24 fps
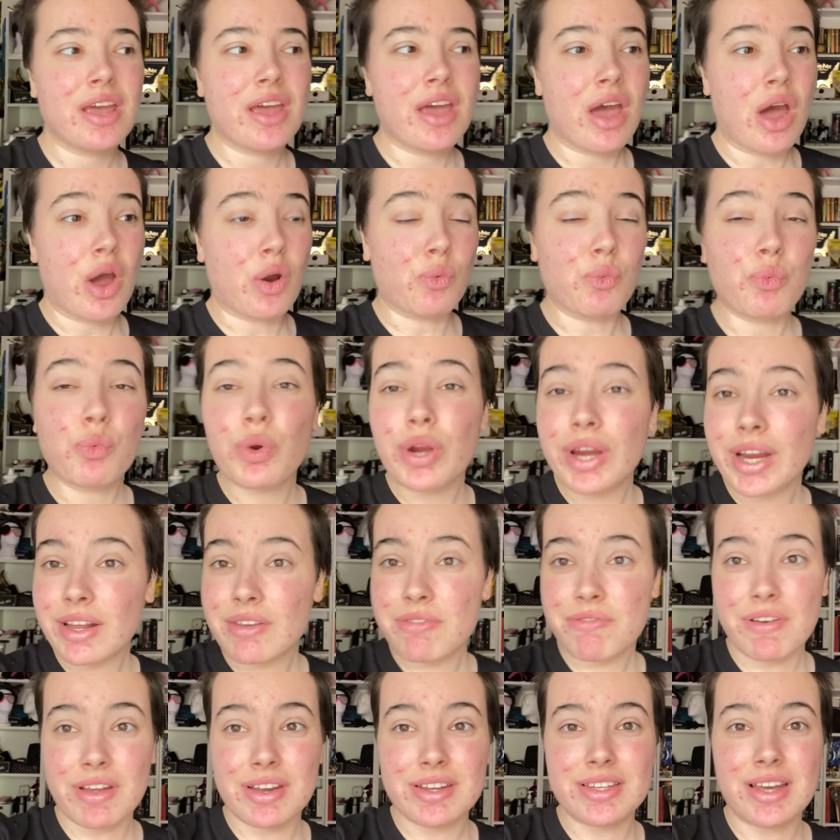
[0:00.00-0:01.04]
a really
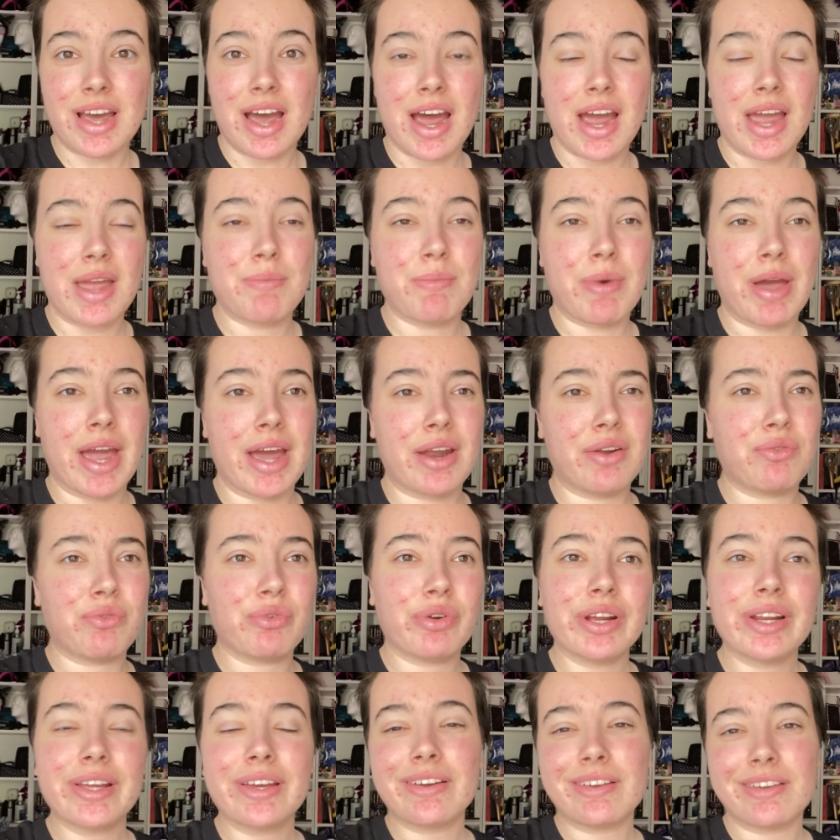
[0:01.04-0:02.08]
fun time. I had a
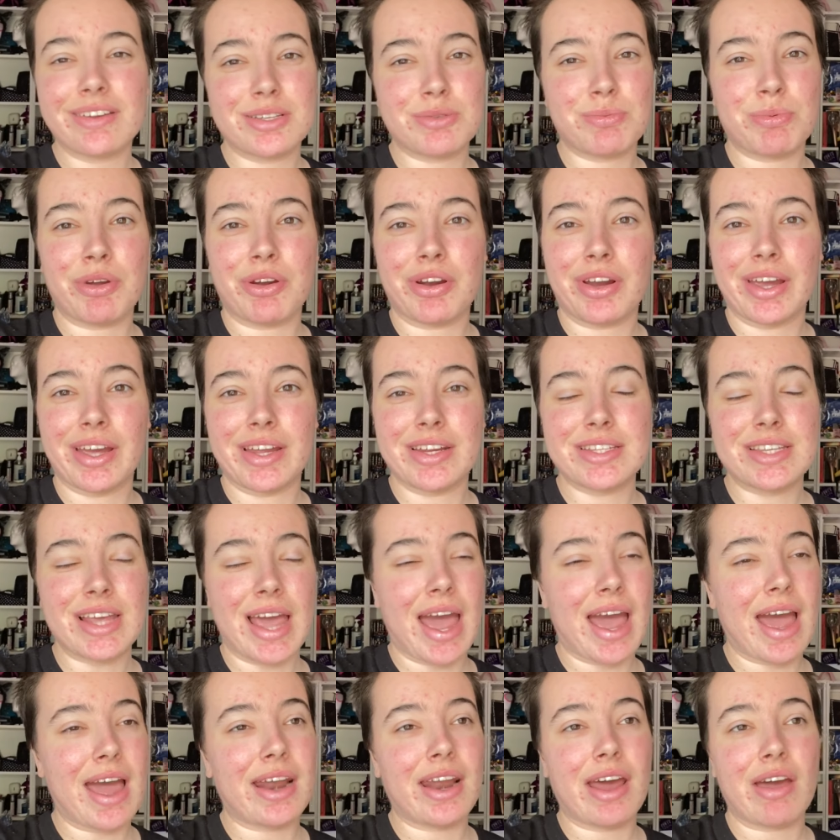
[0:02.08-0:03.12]
really good experience,
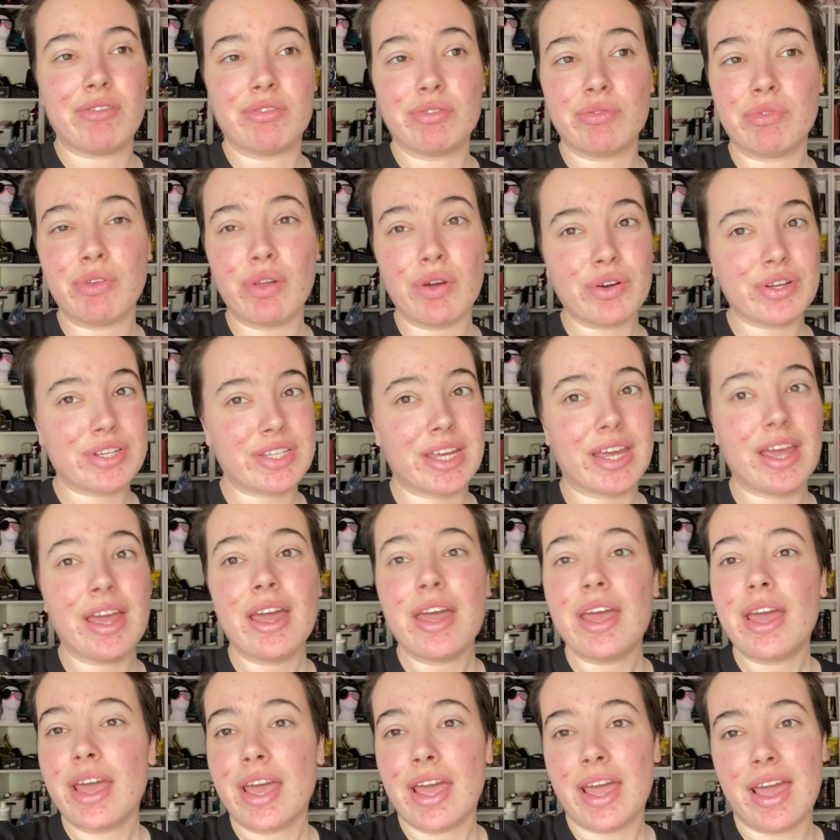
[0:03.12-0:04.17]
and I've vlogged it
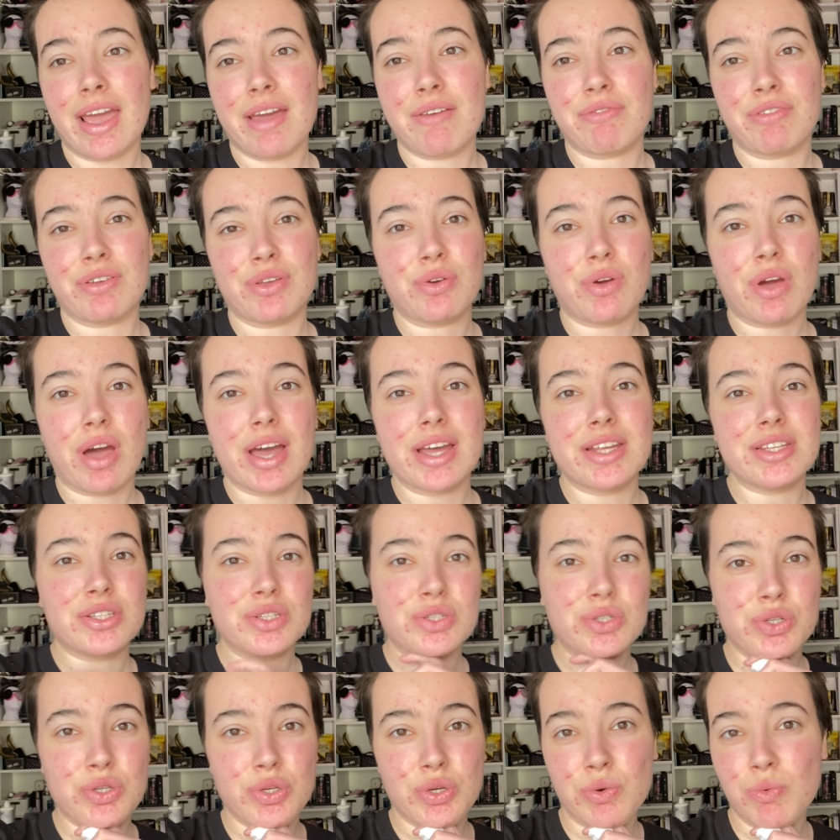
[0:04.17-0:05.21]
here for you guys
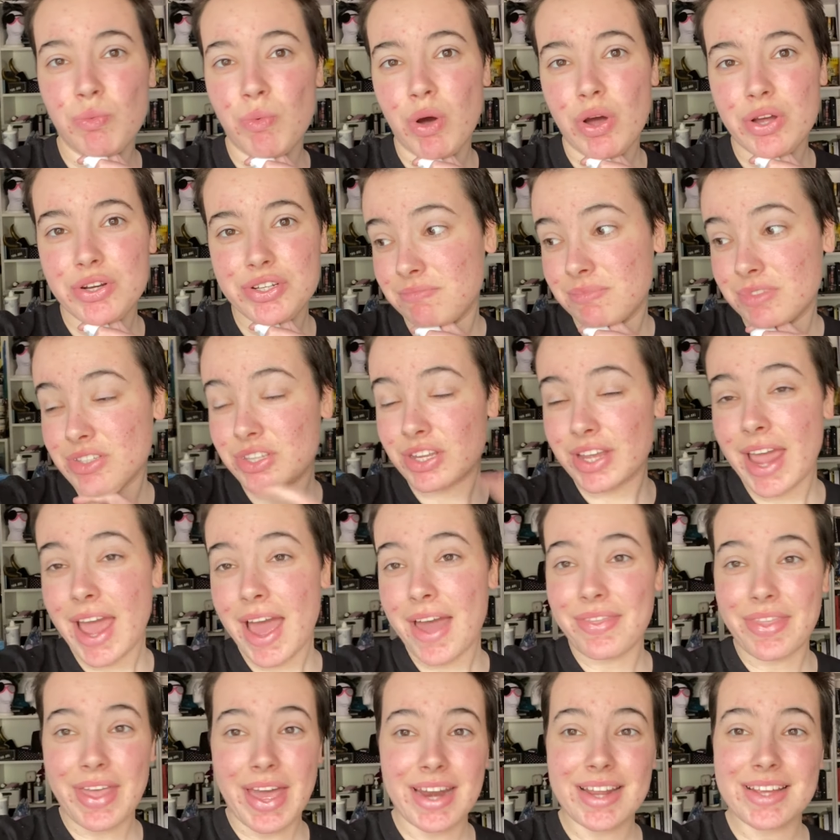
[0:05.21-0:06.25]
to watch. So
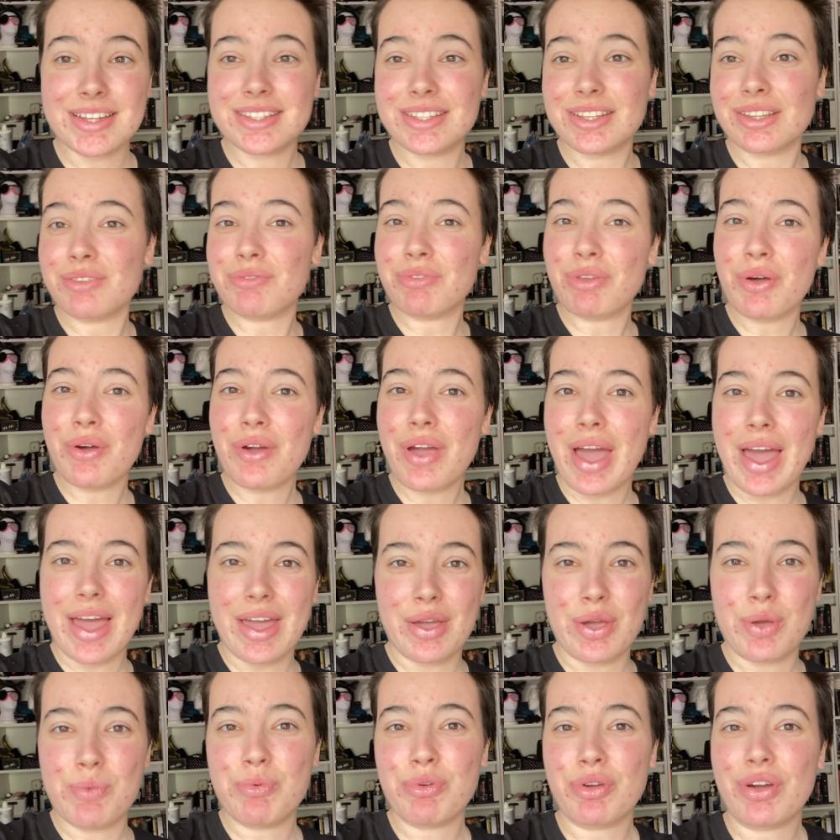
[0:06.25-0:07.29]
yeah, that is the vlog. I
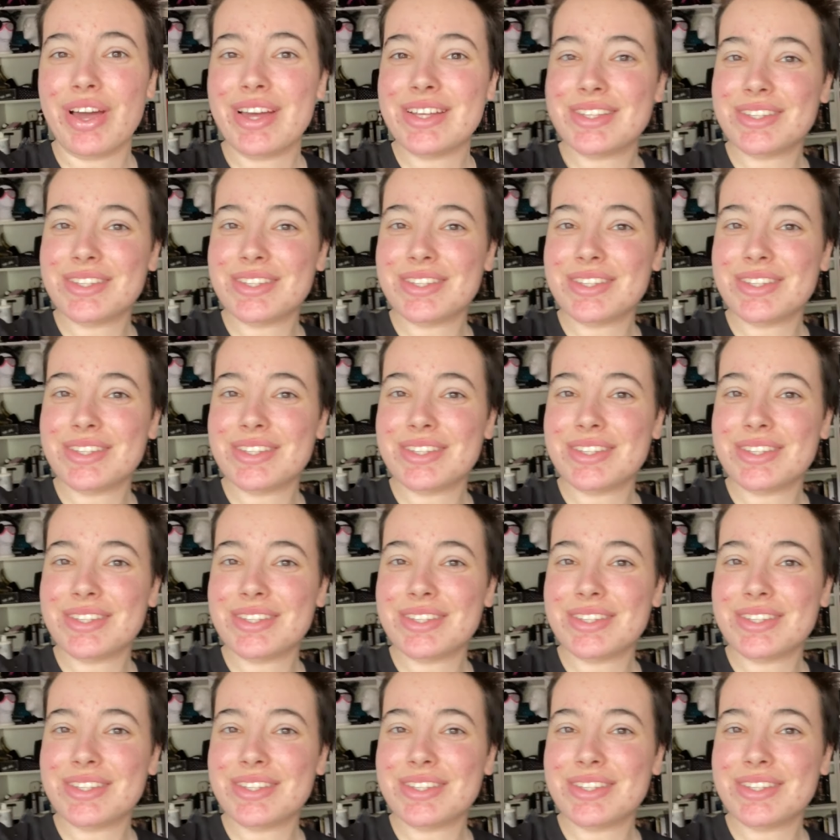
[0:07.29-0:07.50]
hope you guys